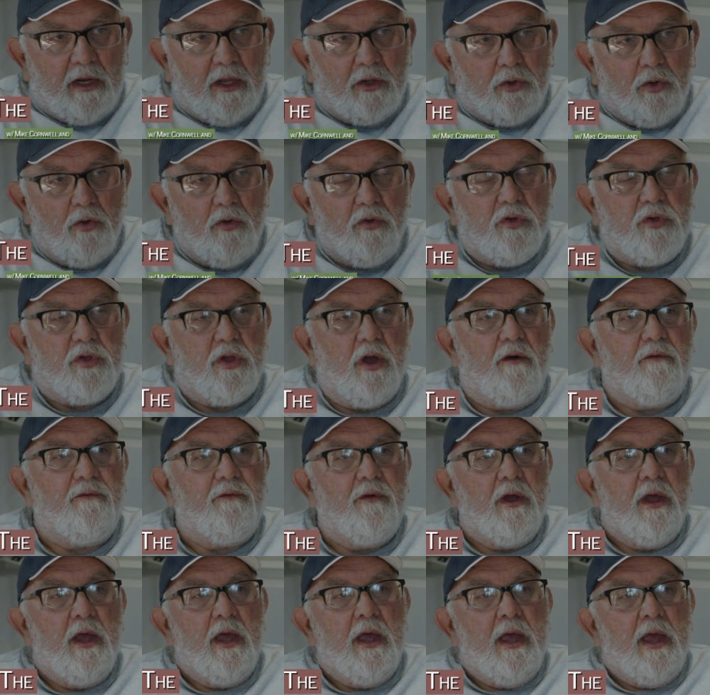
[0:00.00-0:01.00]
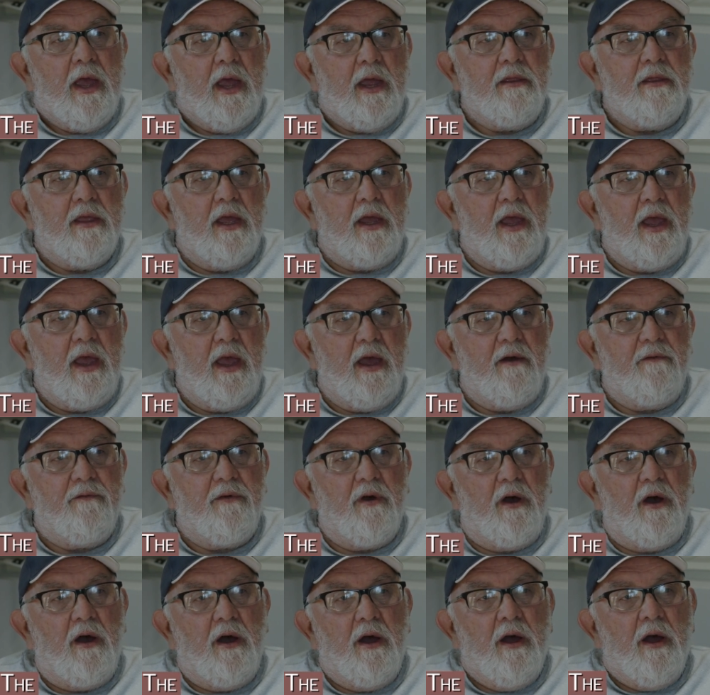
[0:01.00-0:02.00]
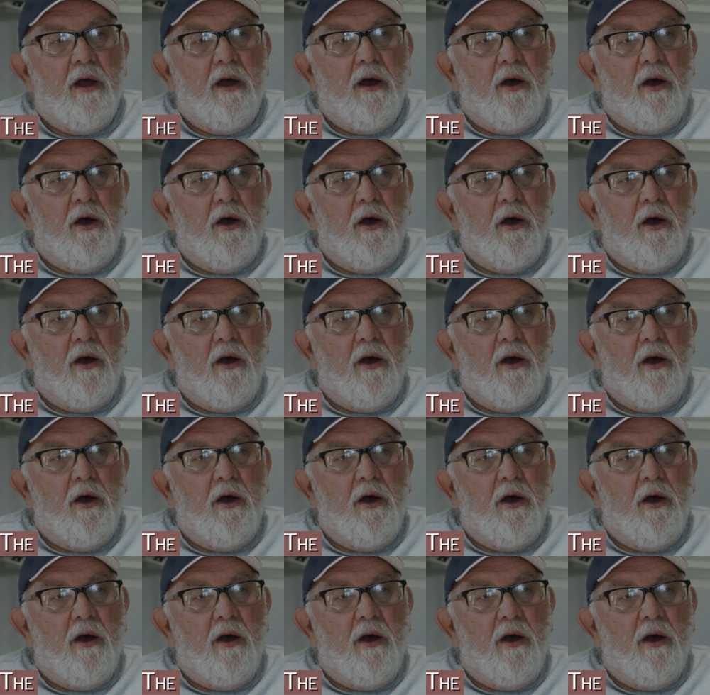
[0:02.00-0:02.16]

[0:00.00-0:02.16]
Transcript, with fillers: to do stuff, and they have a